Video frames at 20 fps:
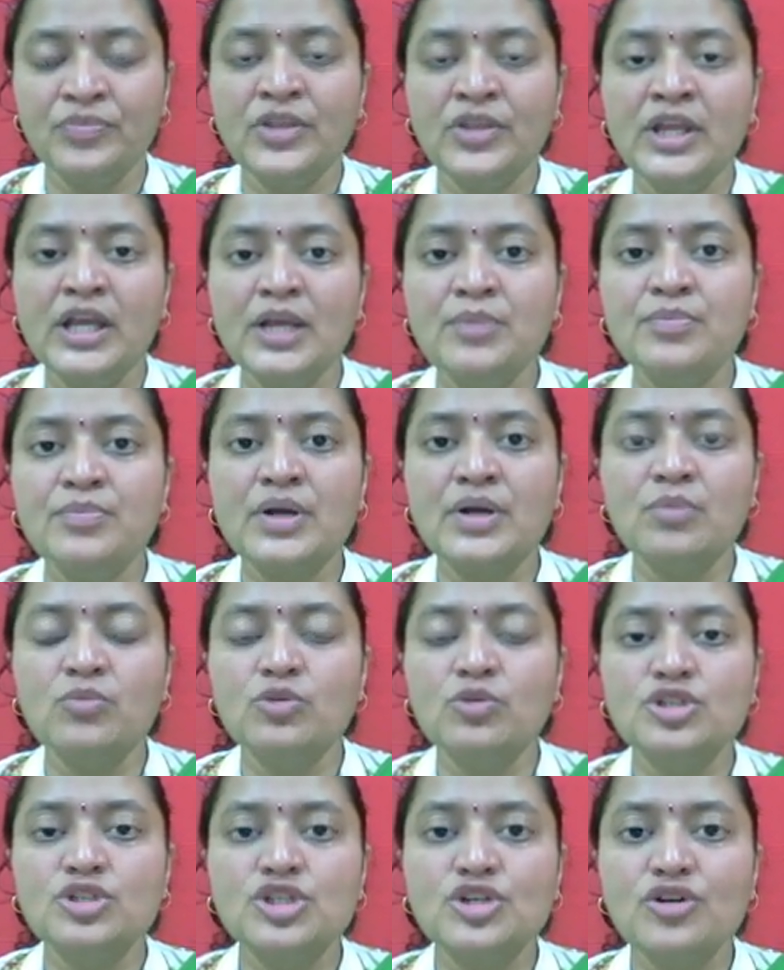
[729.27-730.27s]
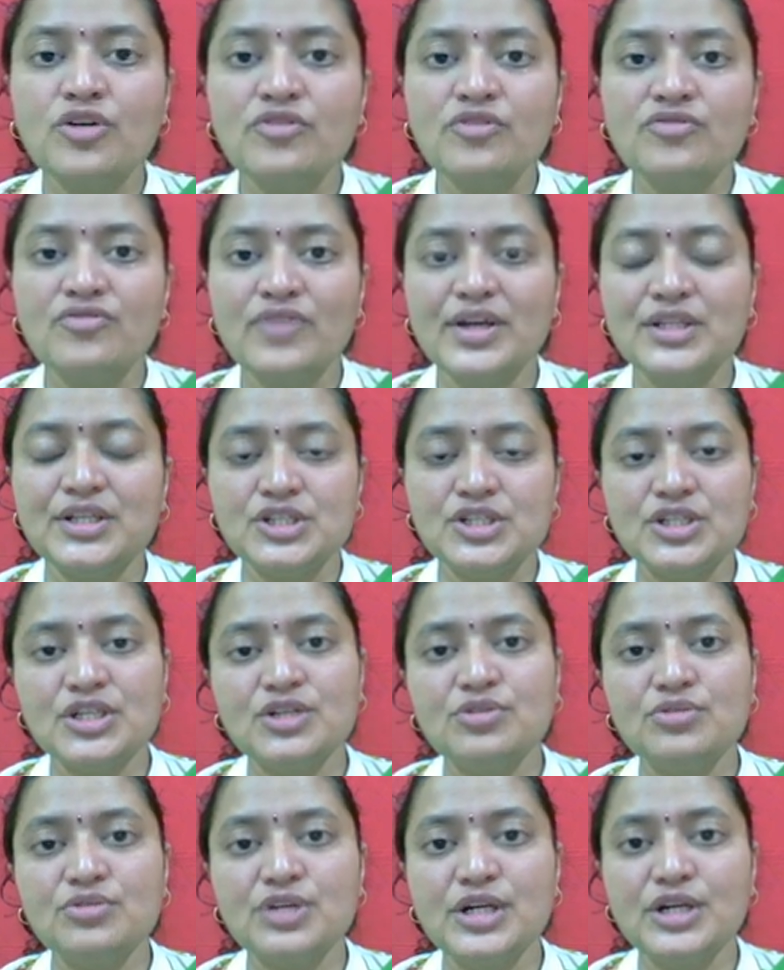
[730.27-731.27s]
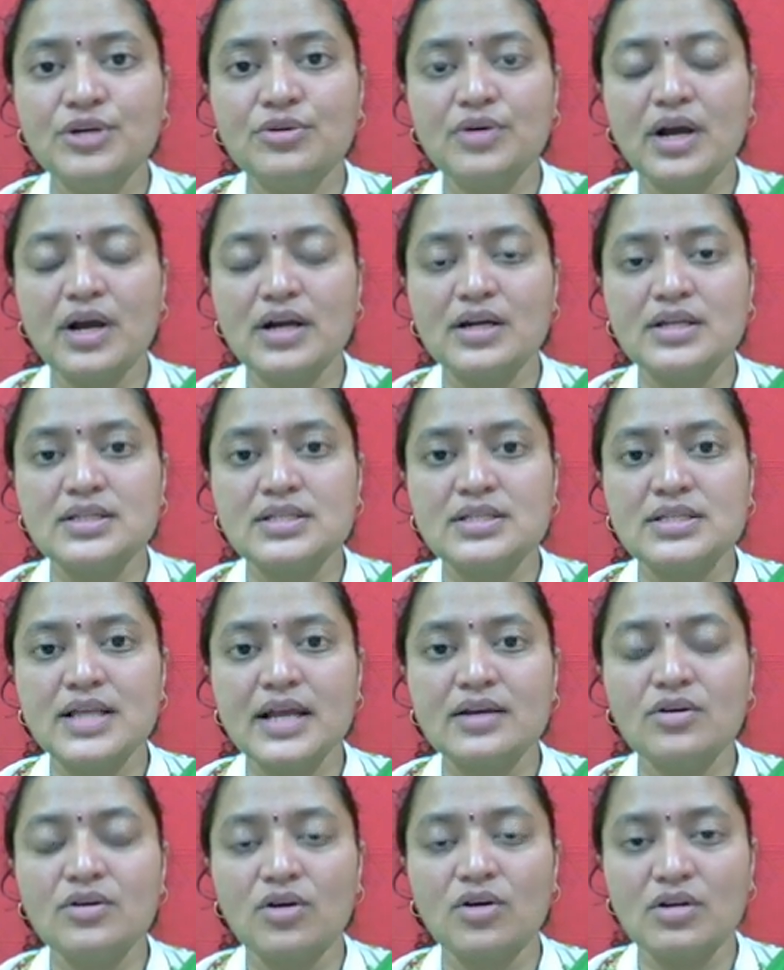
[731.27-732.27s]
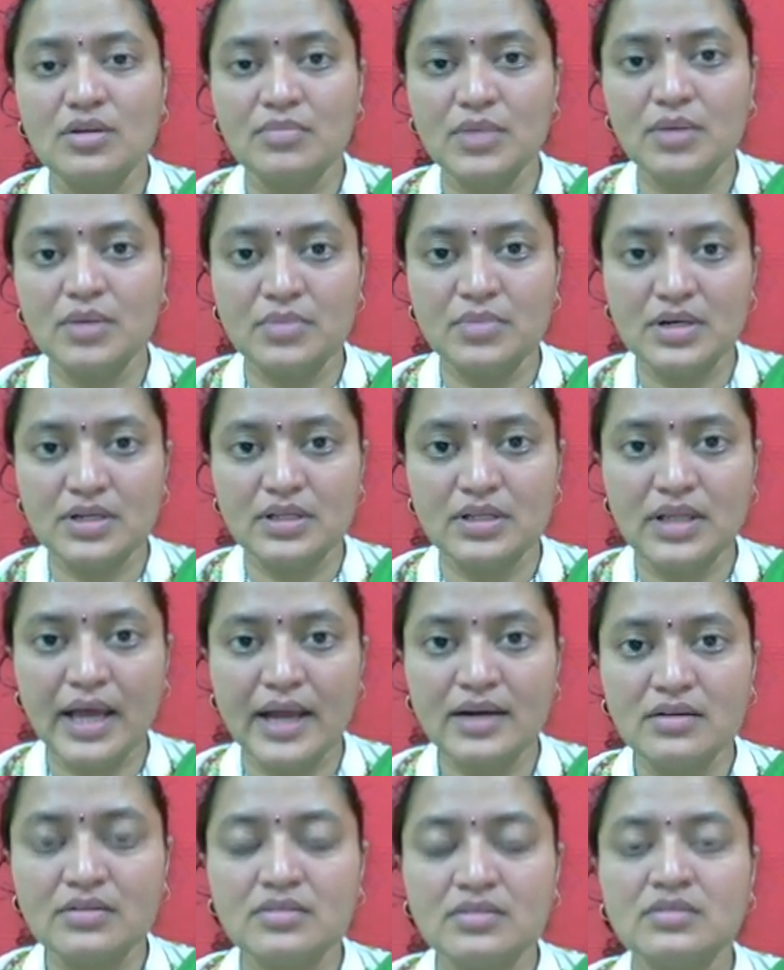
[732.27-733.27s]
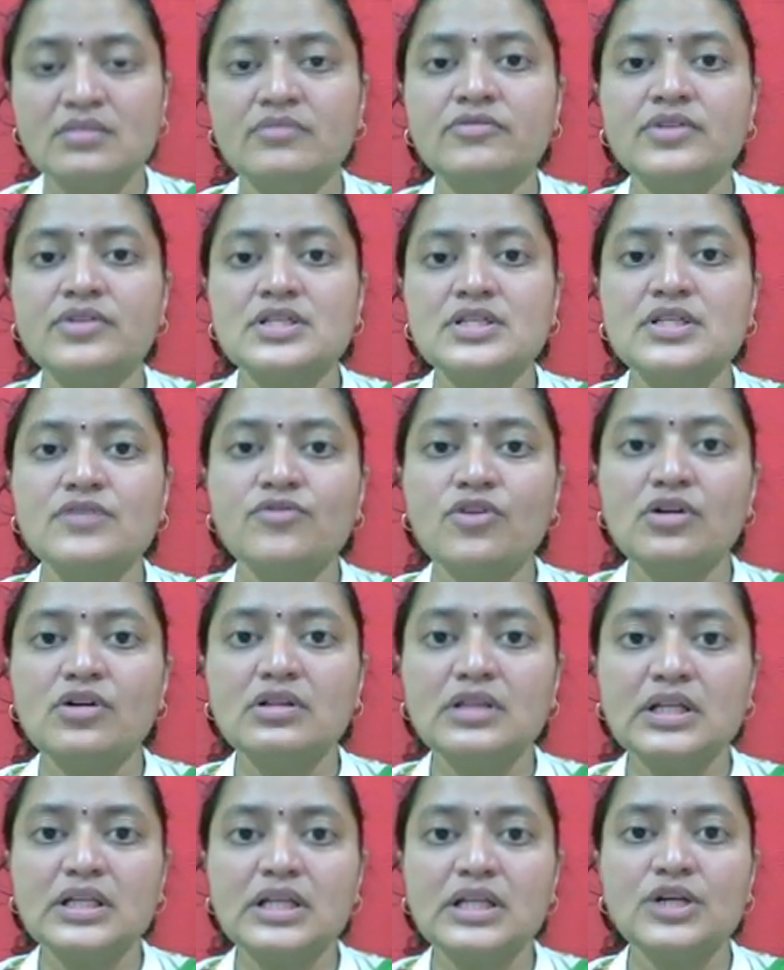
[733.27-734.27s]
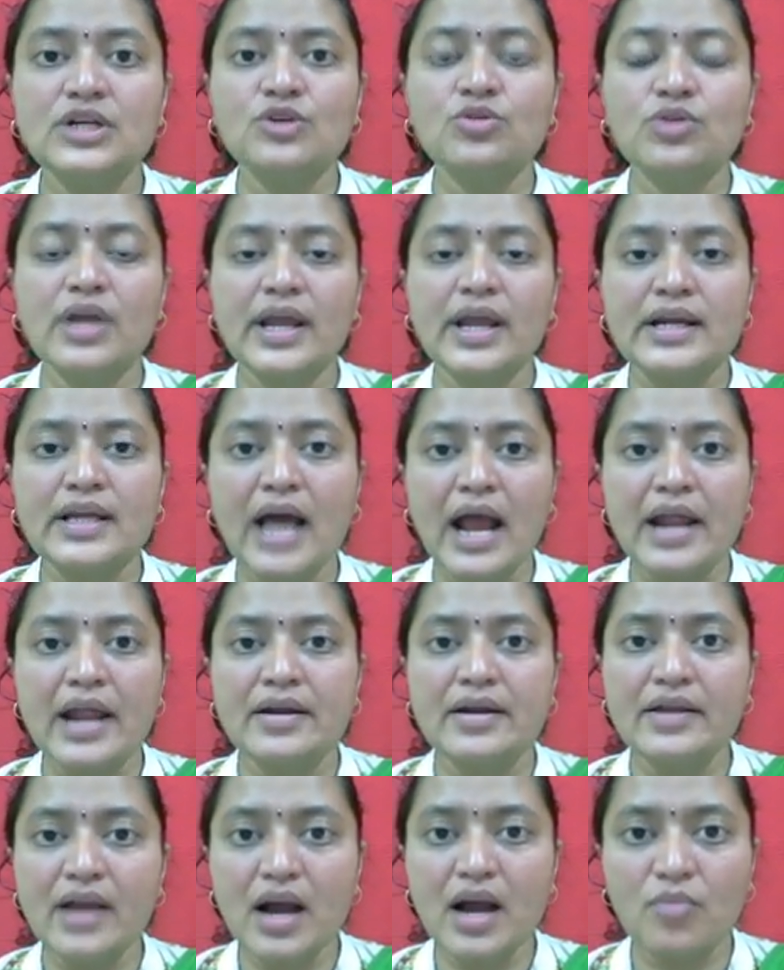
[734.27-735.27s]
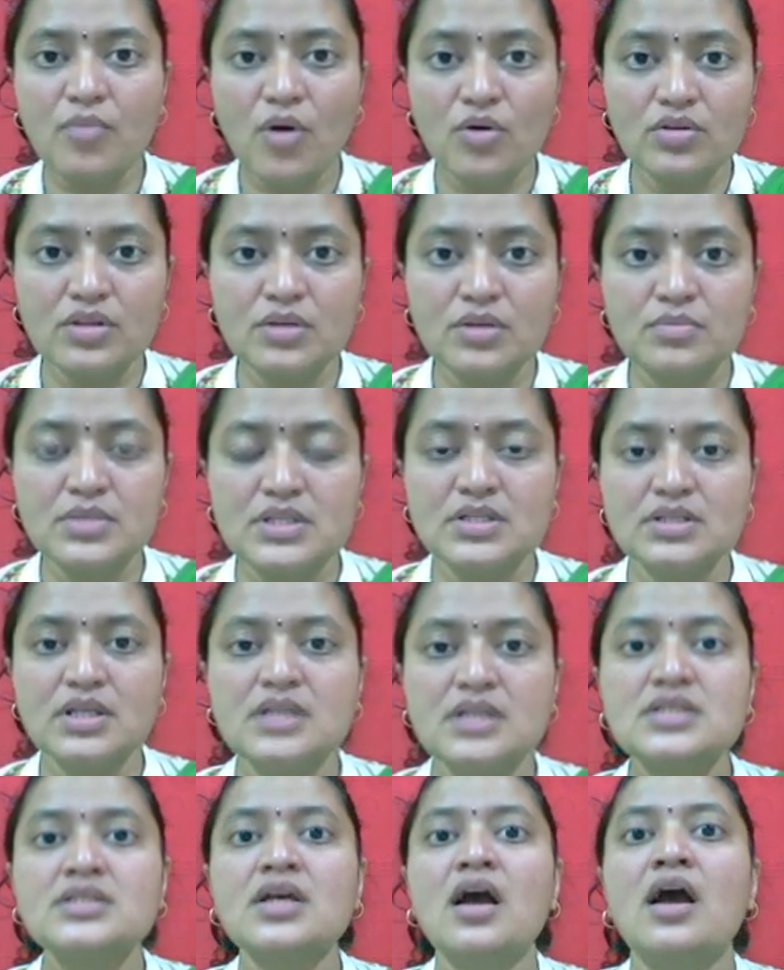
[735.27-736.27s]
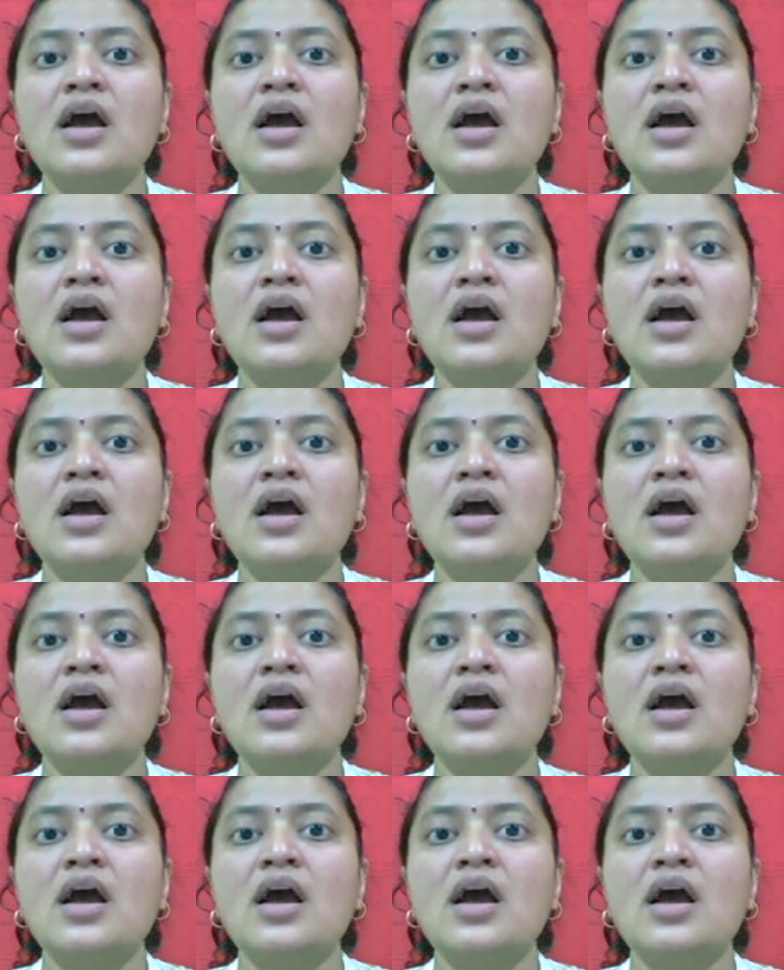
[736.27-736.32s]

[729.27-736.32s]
In promotion of venture, you need to understand or remember that first of all they need to get idea about the business.